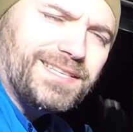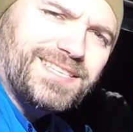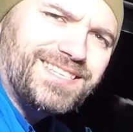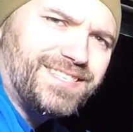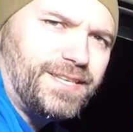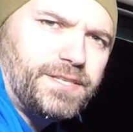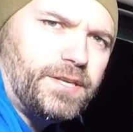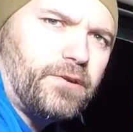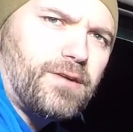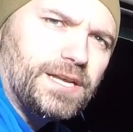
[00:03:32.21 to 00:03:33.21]
It's
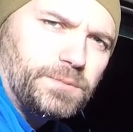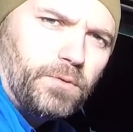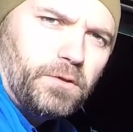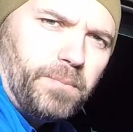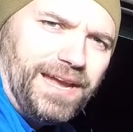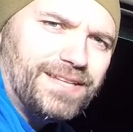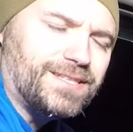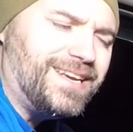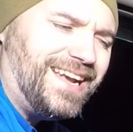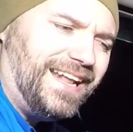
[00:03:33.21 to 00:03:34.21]
consistent across both
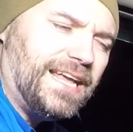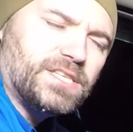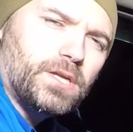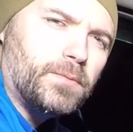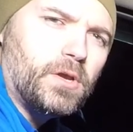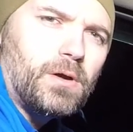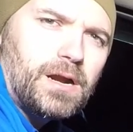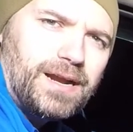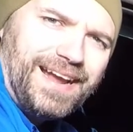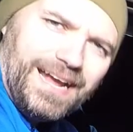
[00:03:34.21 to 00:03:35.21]
bands in
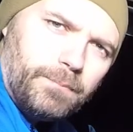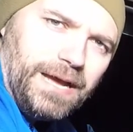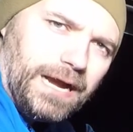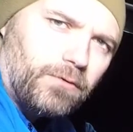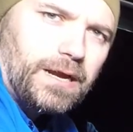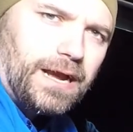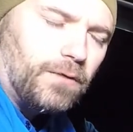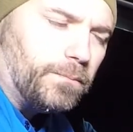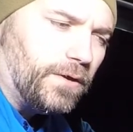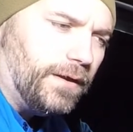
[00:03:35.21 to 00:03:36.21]
SWR and power
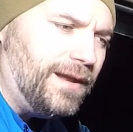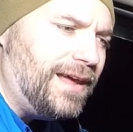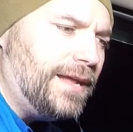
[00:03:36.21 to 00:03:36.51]
output.